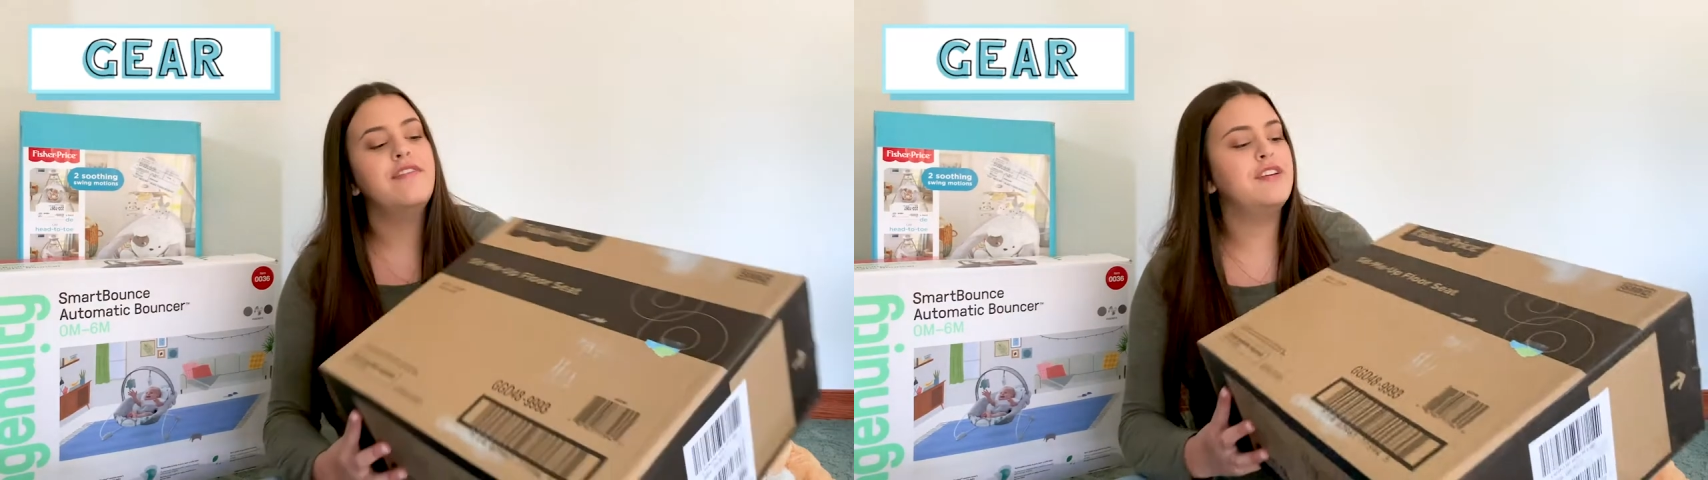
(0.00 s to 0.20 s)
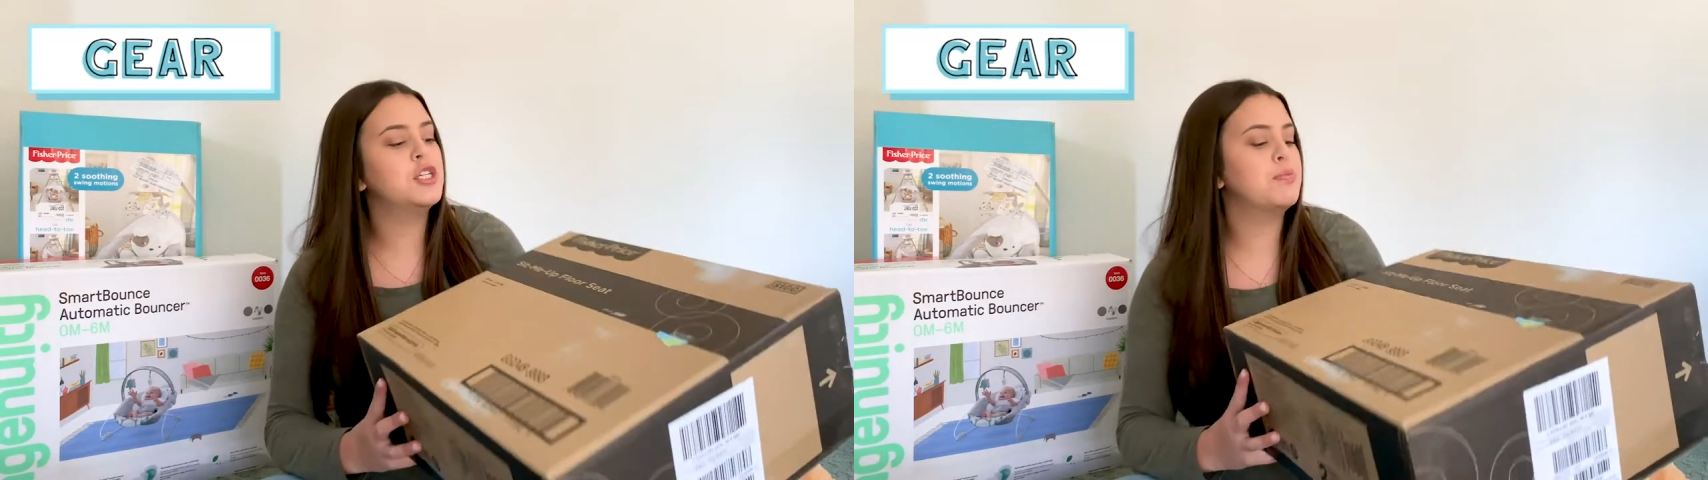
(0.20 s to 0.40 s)

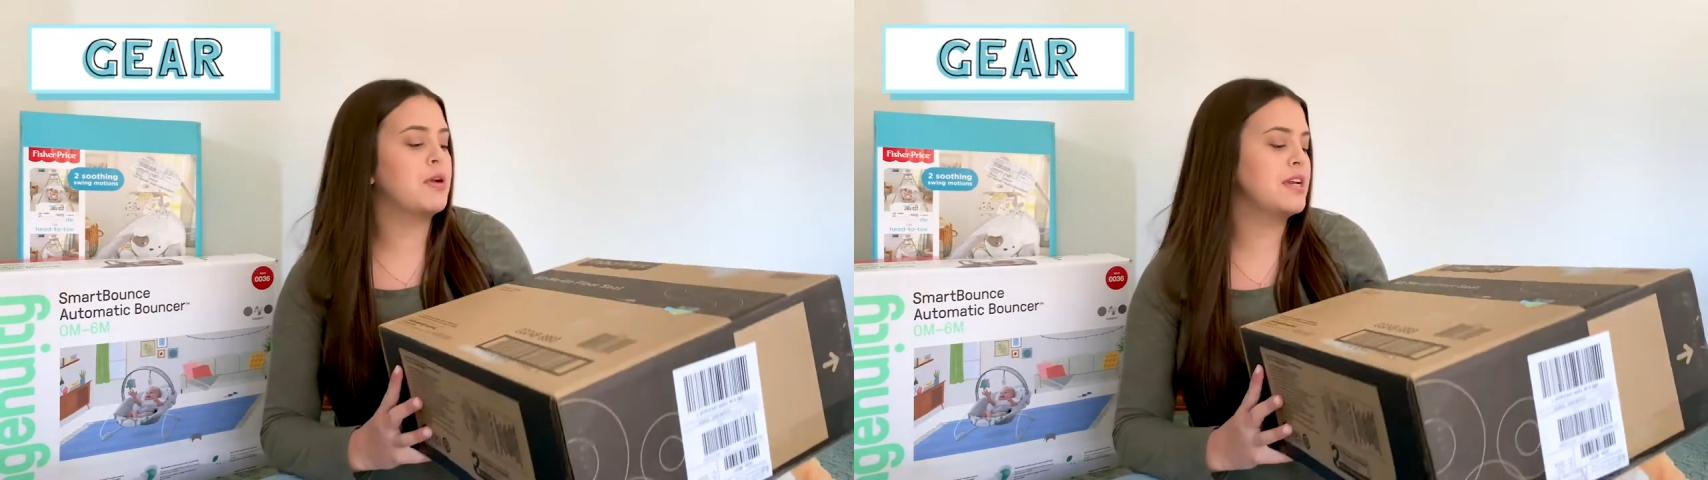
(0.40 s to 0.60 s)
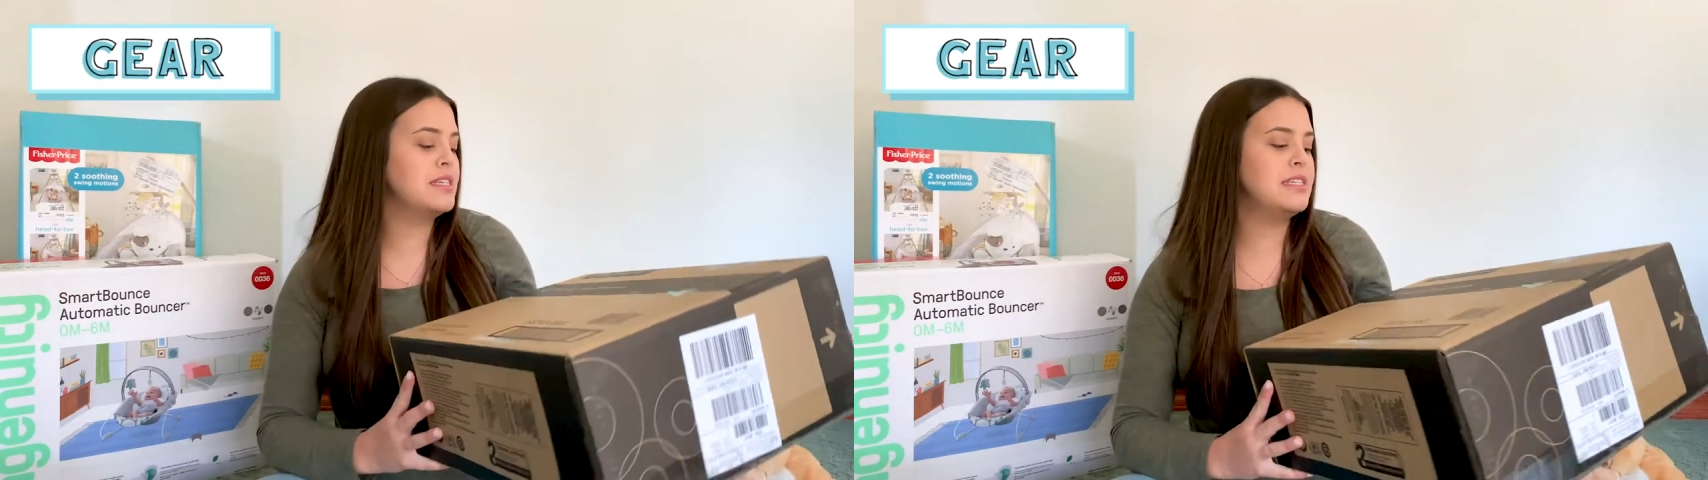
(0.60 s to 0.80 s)

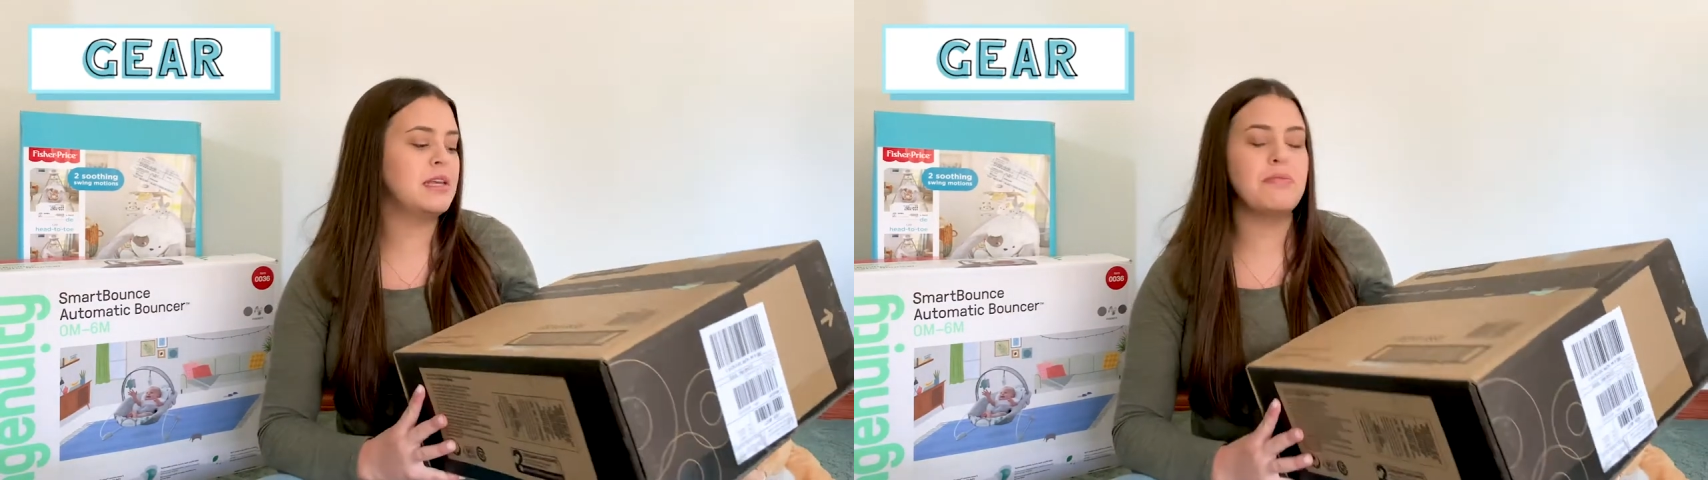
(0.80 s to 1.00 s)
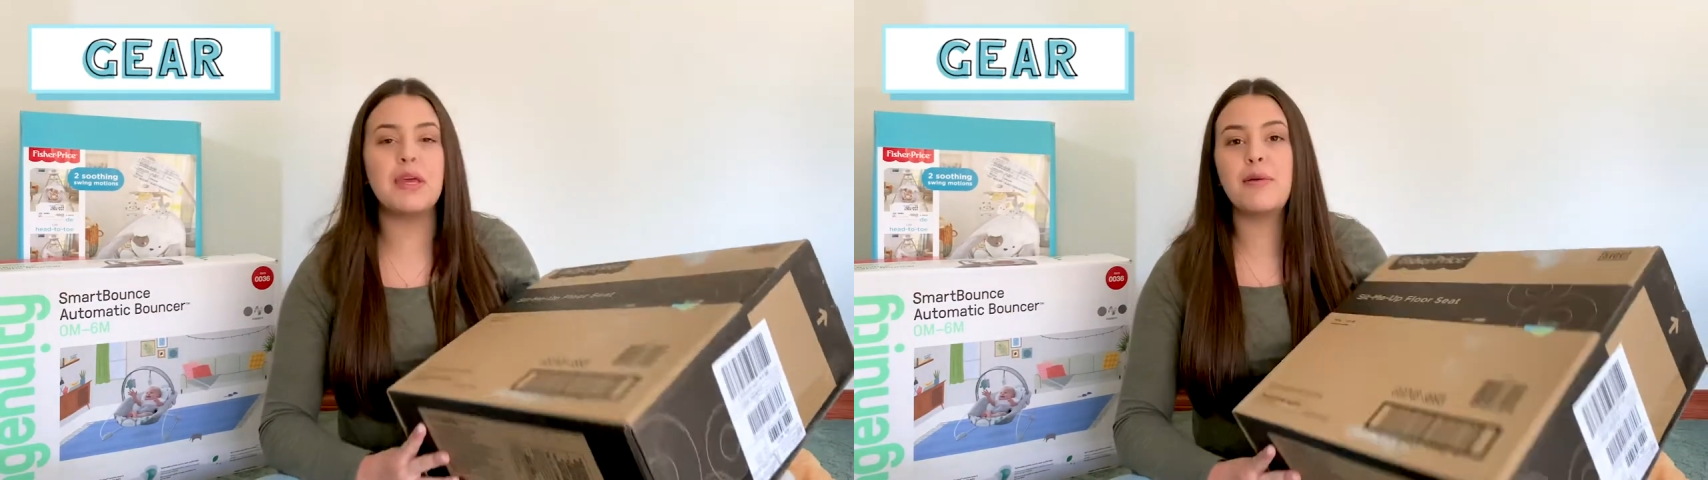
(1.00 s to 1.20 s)
Fisher-Price
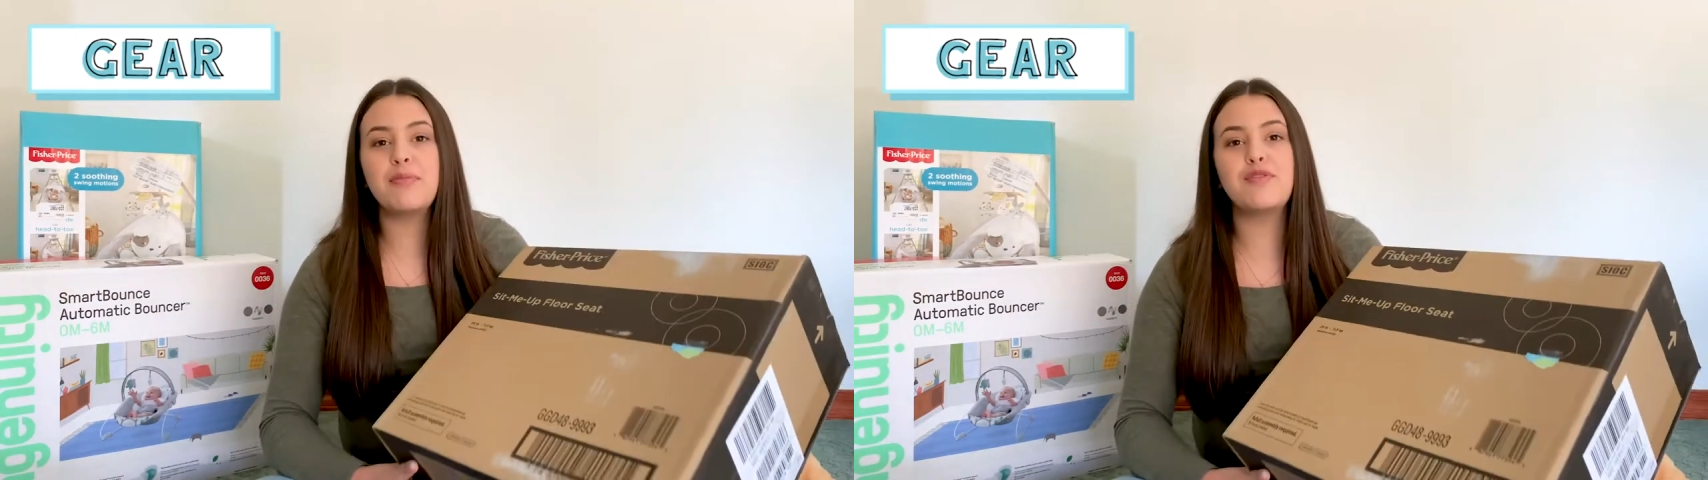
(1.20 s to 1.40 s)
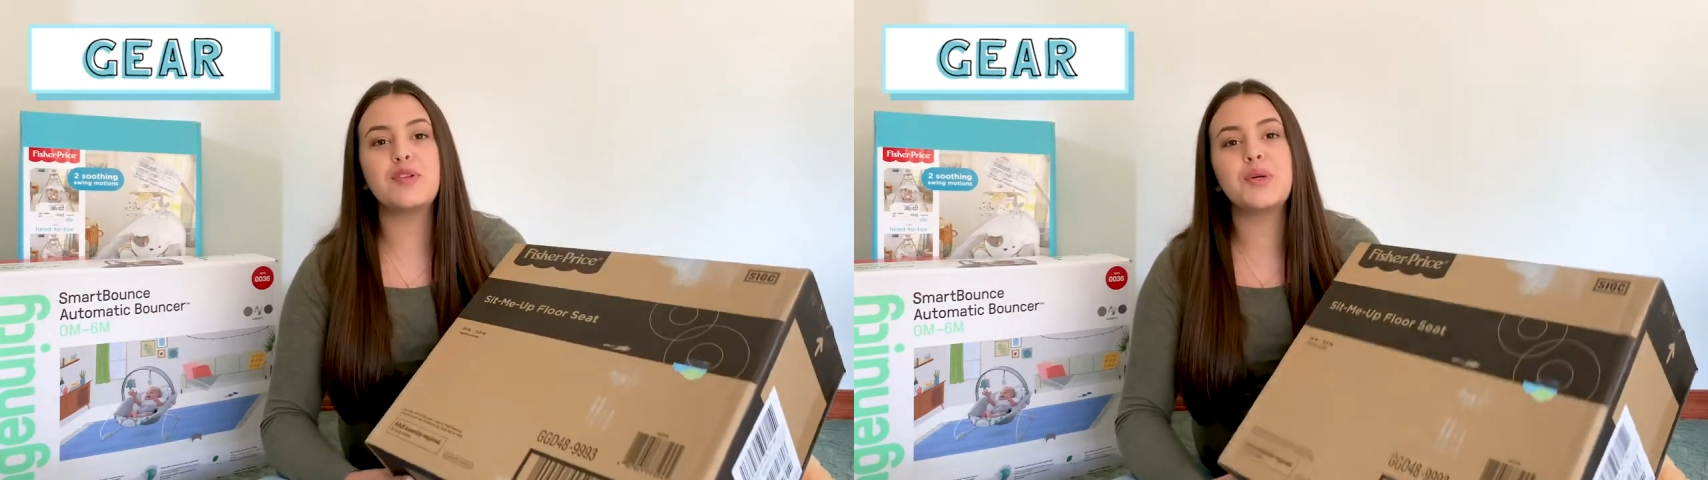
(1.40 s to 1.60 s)
Sit Me Up
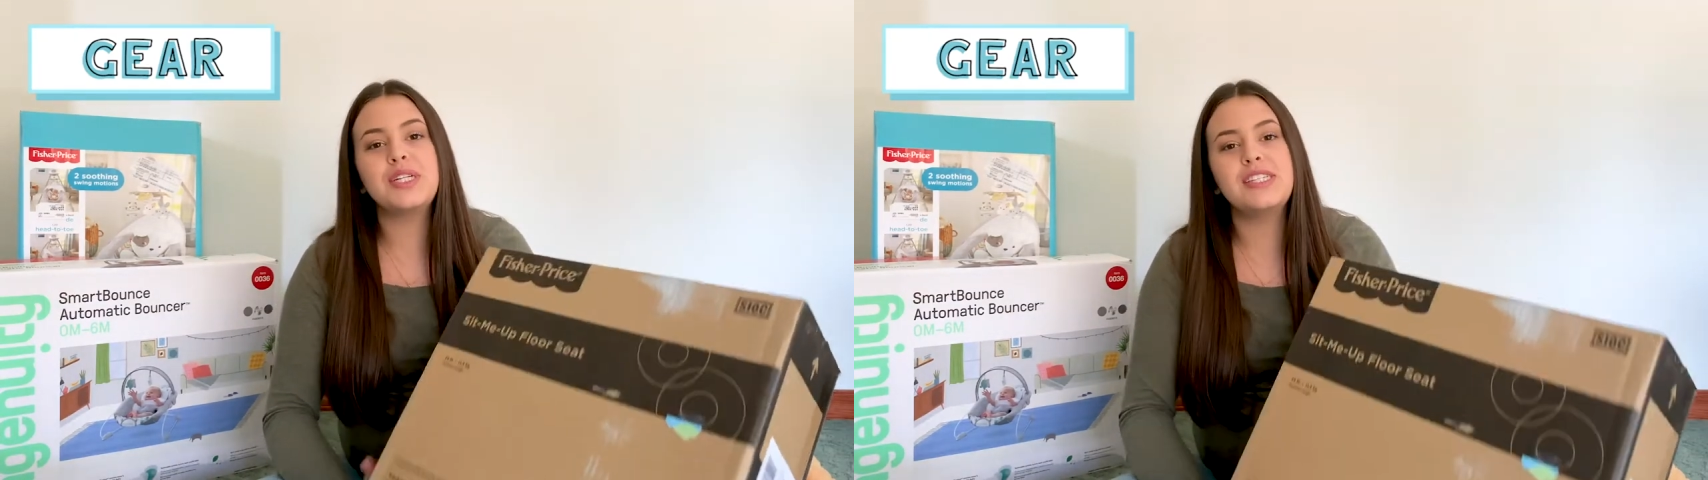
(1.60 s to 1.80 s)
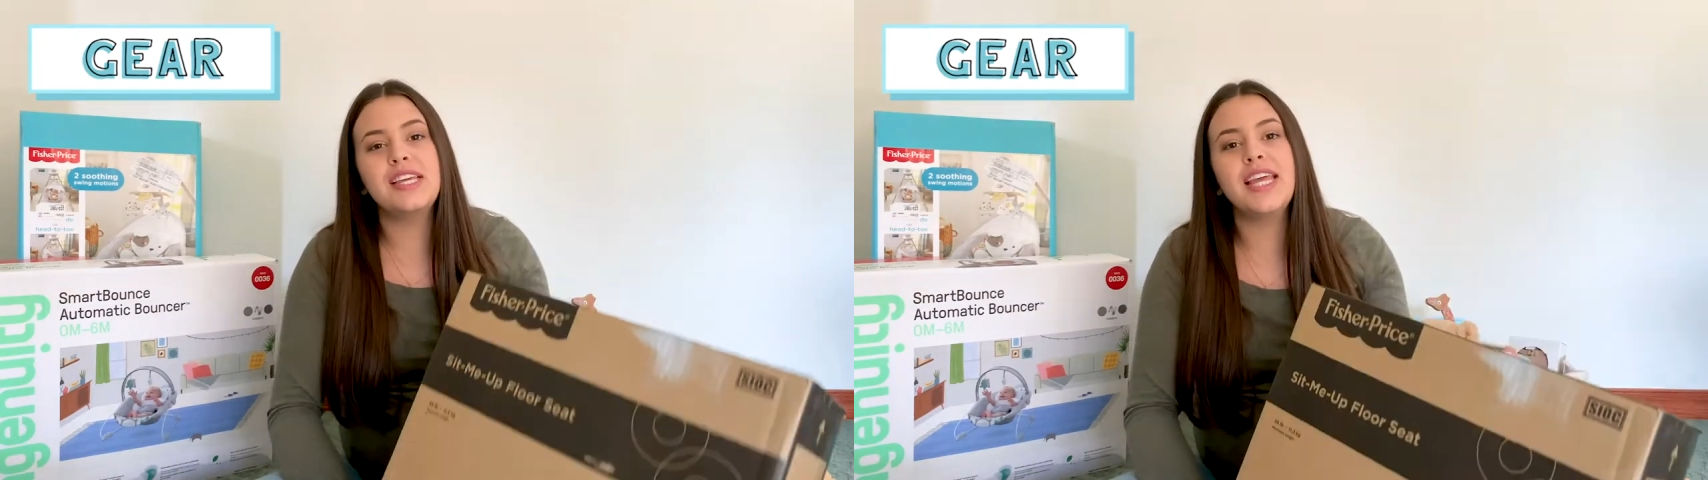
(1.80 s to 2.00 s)
floor
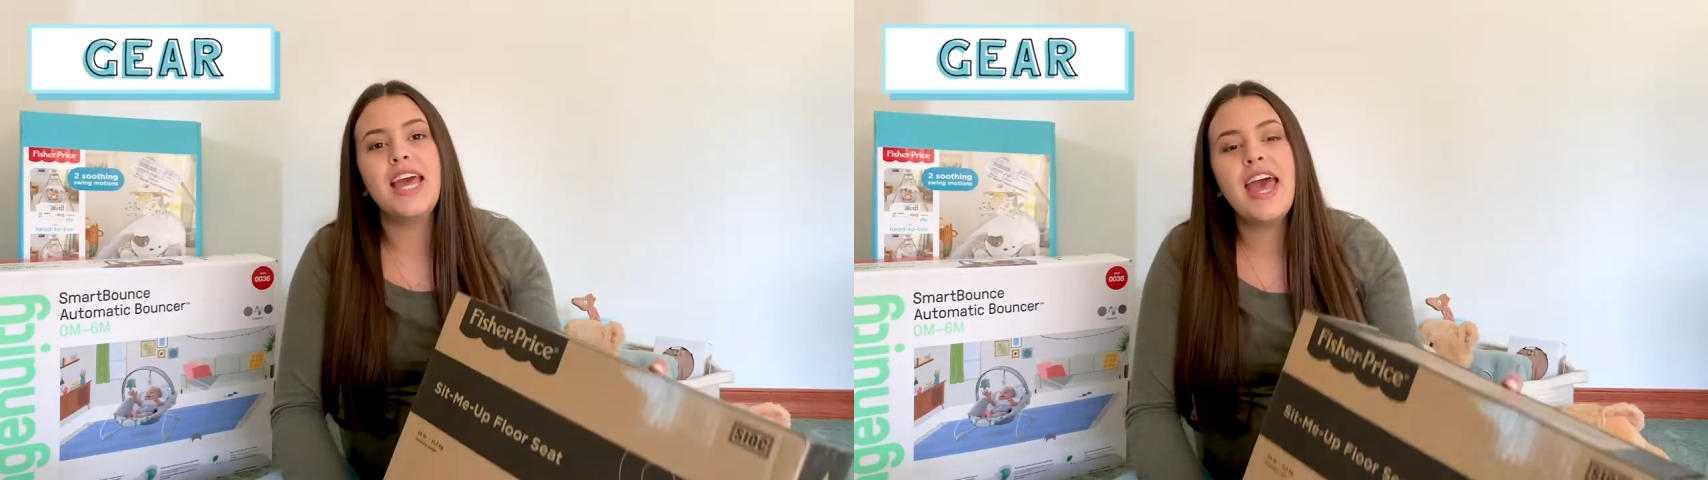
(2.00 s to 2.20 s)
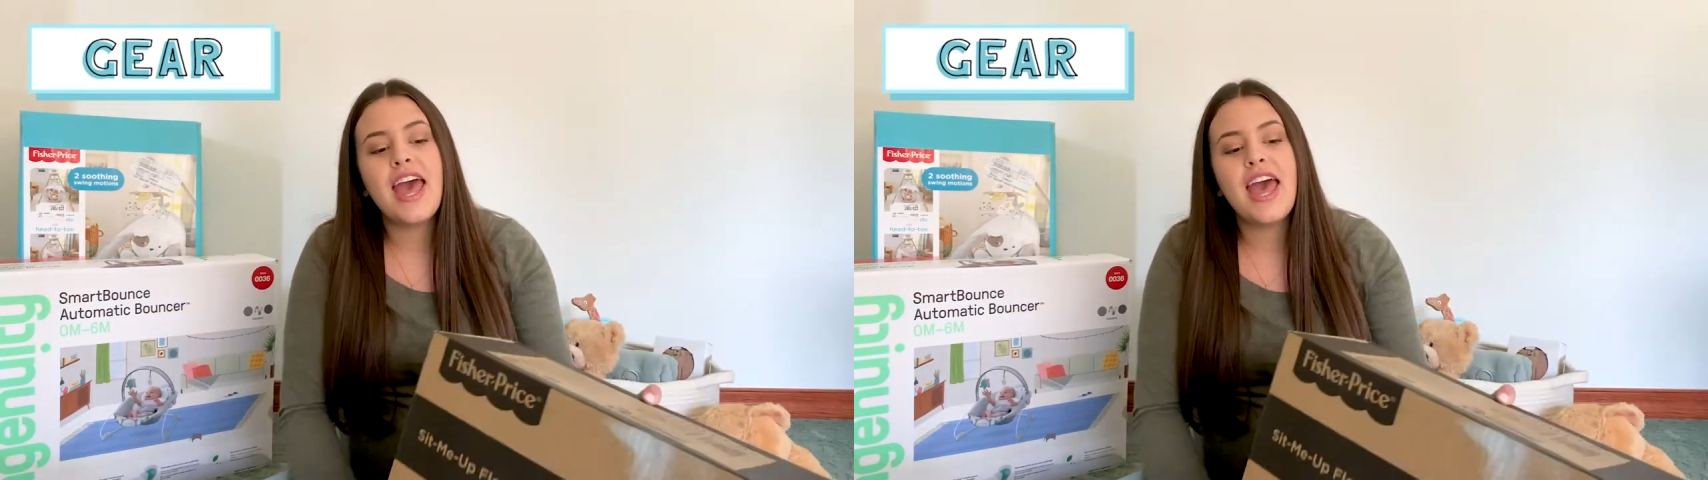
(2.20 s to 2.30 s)
seat.